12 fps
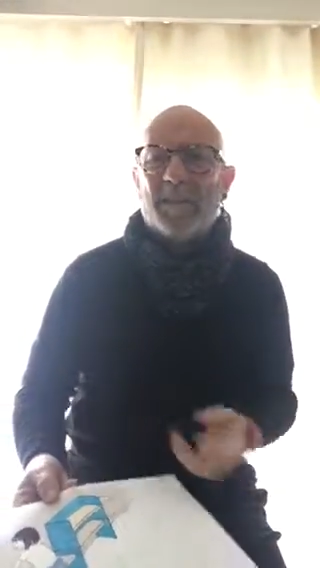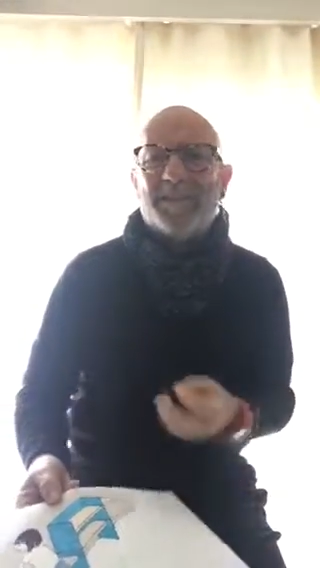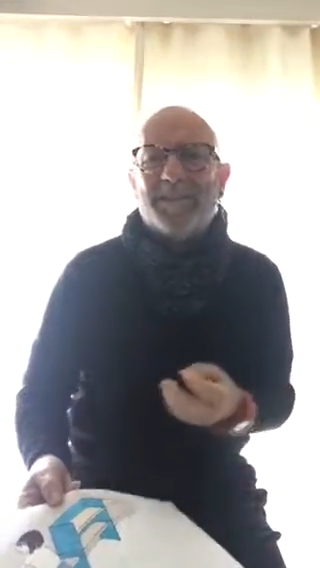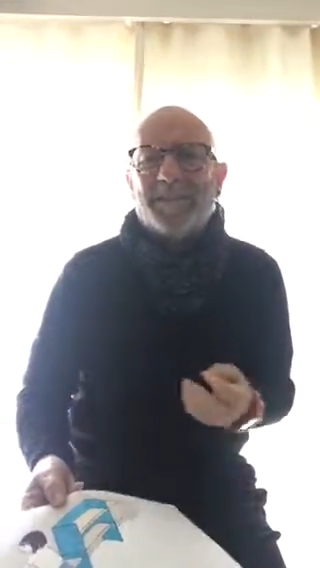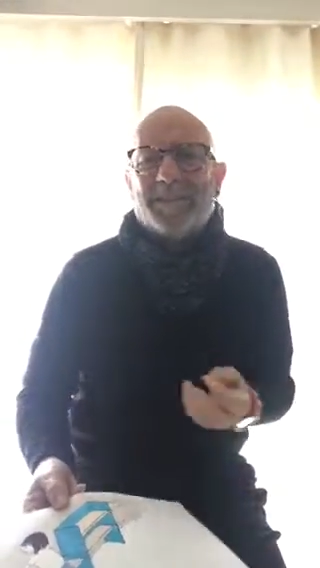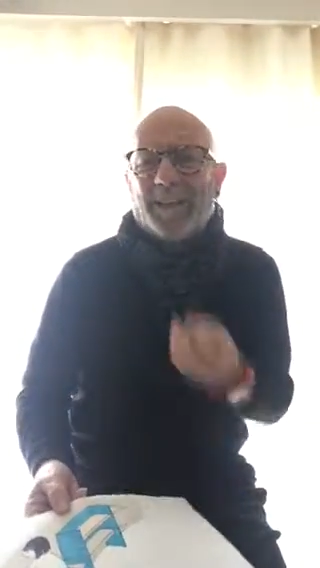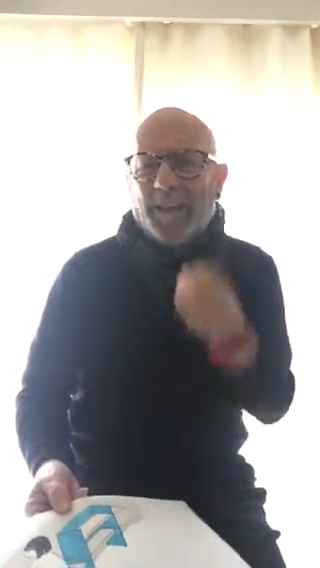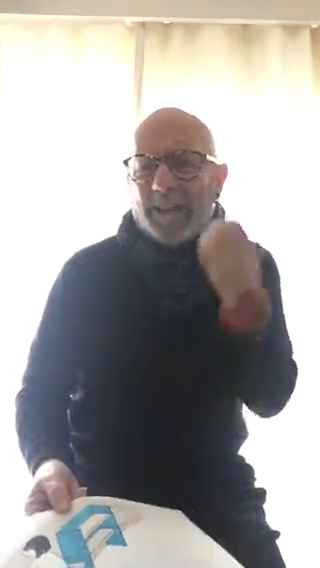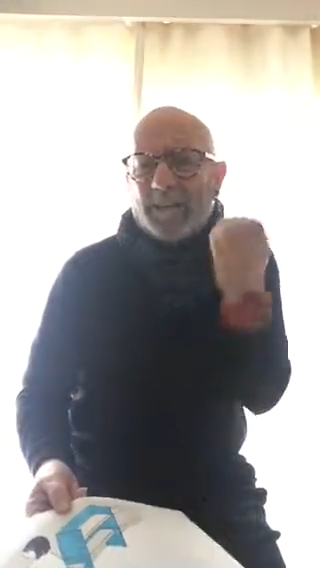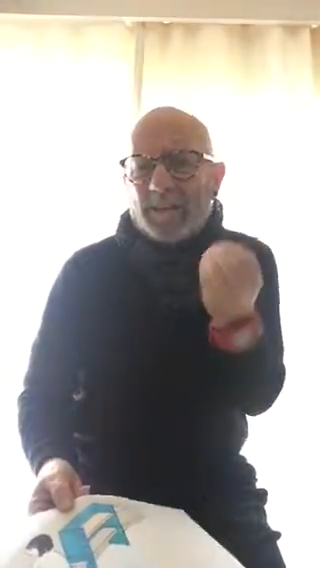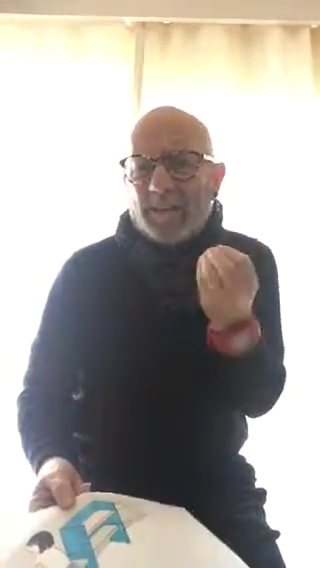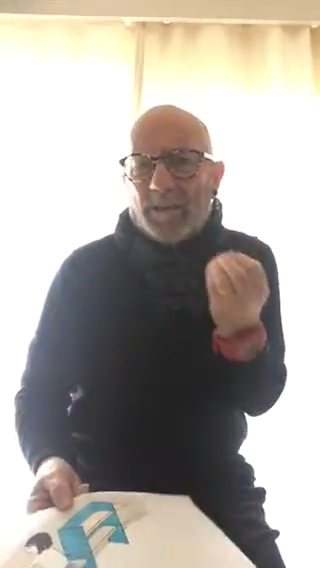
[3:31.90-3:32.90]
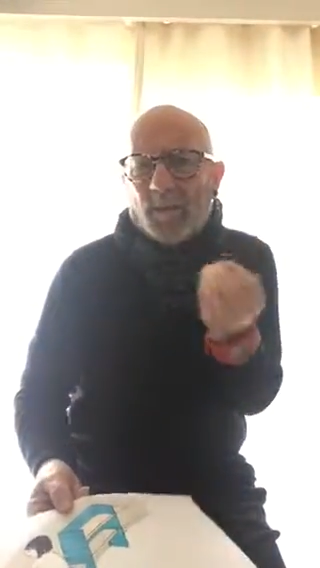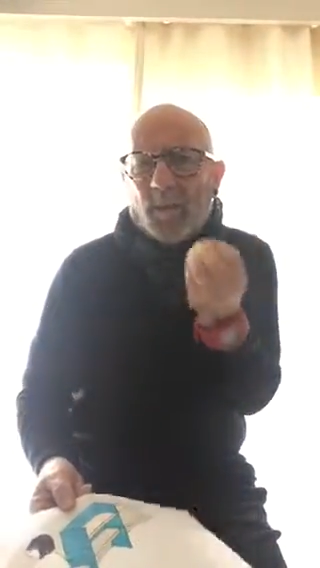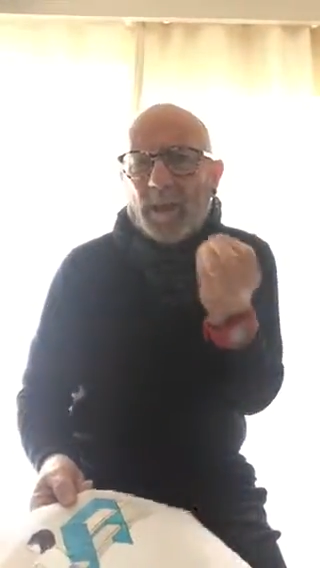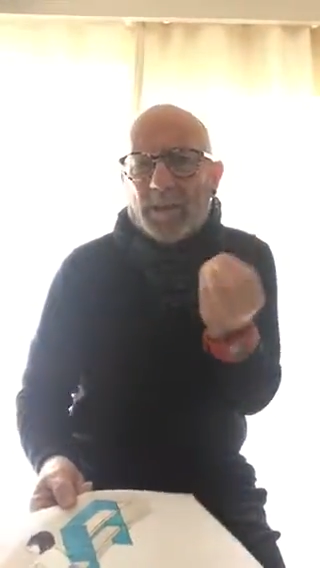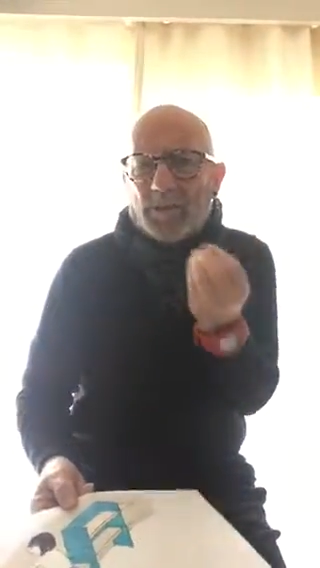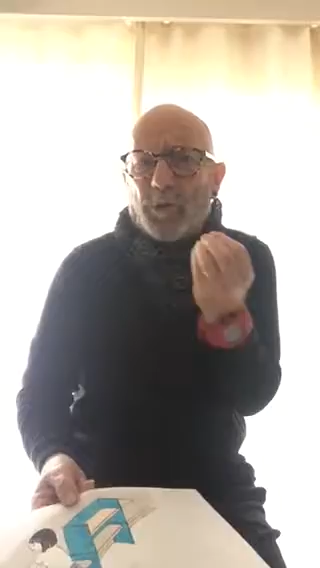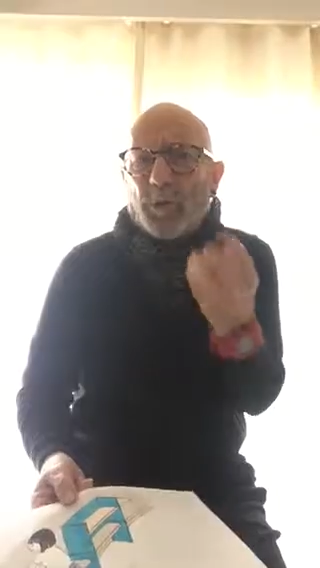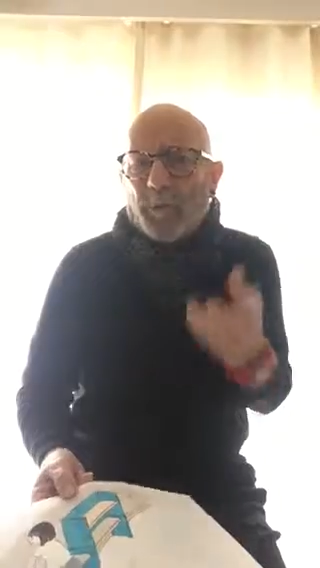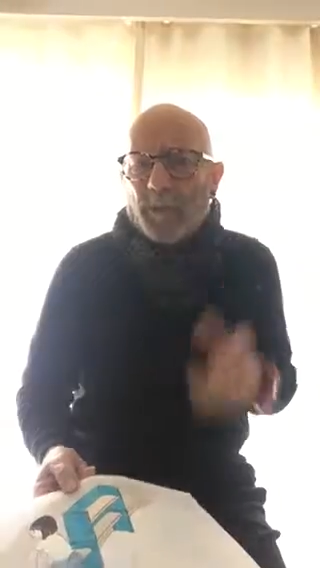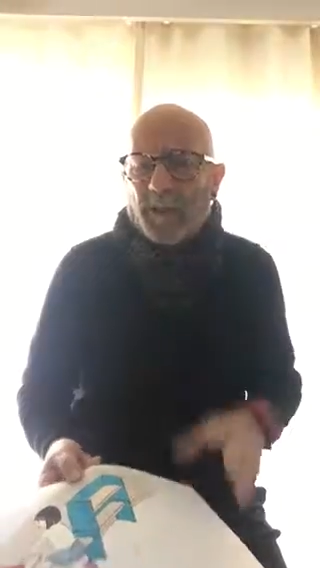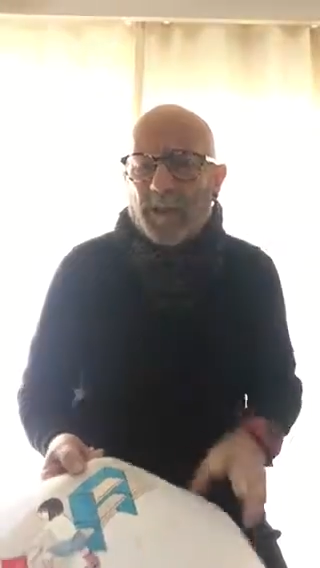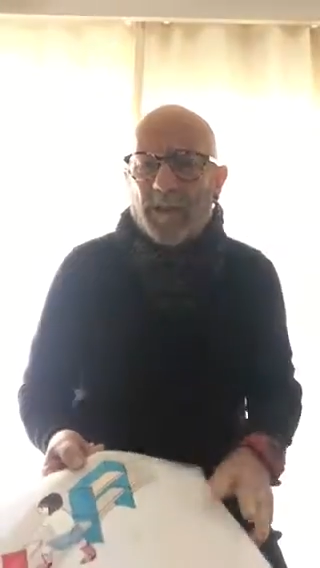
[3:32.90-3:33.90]
The children is not
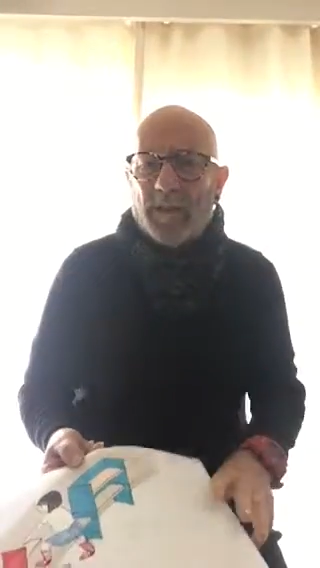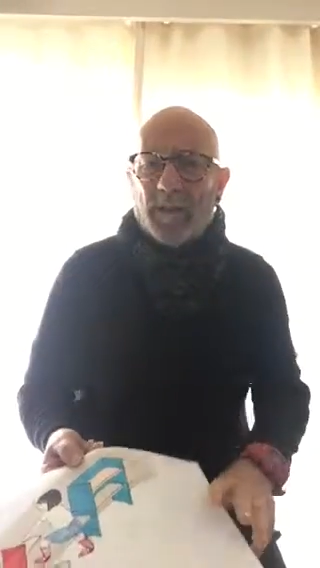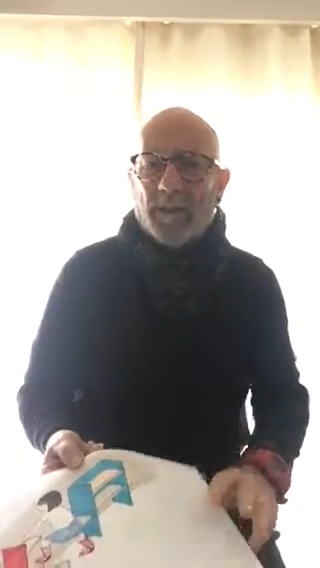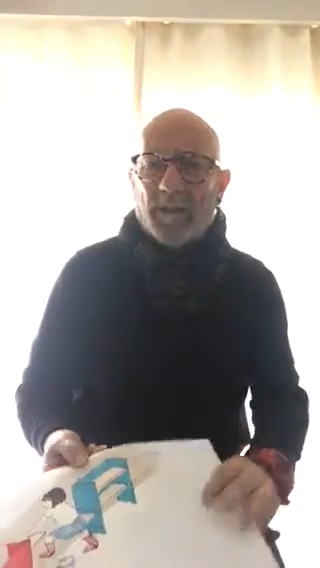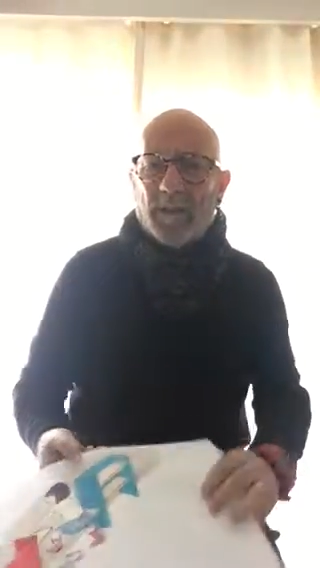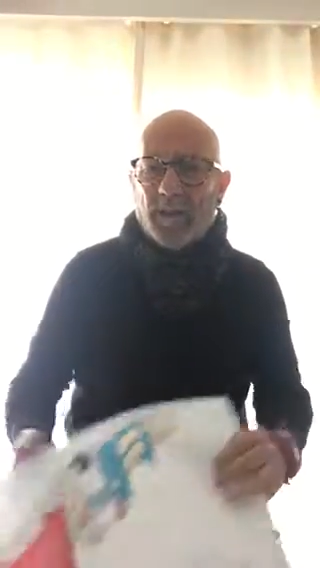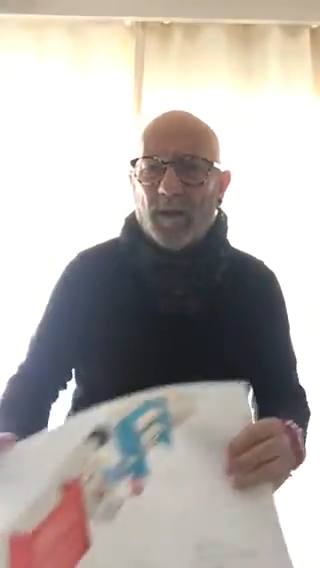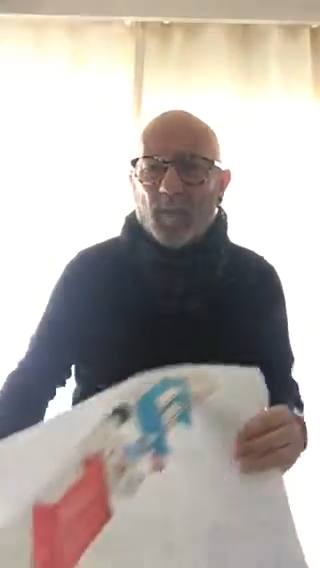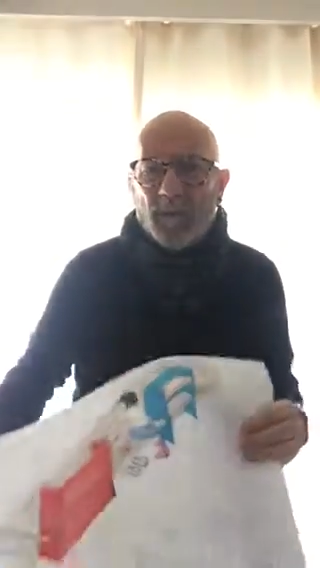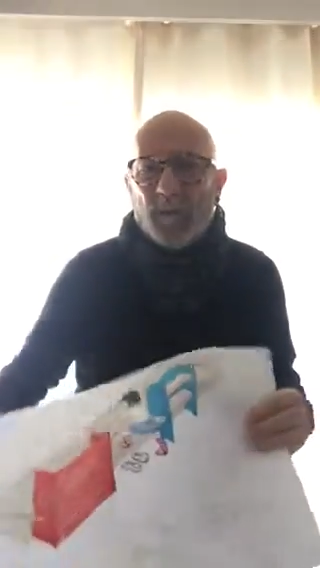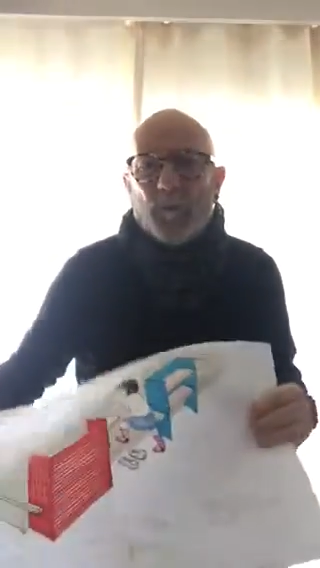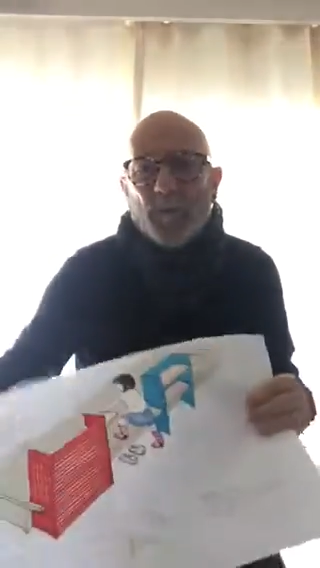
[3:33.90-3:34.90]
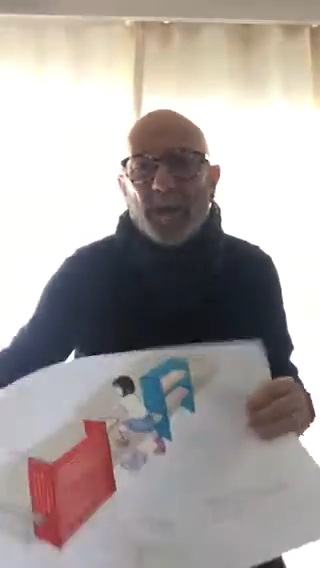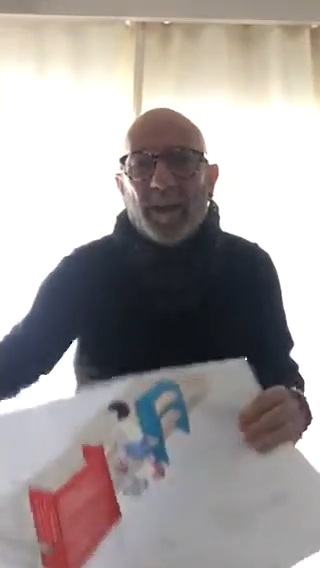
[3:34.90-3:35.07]
stupid. Uh, we we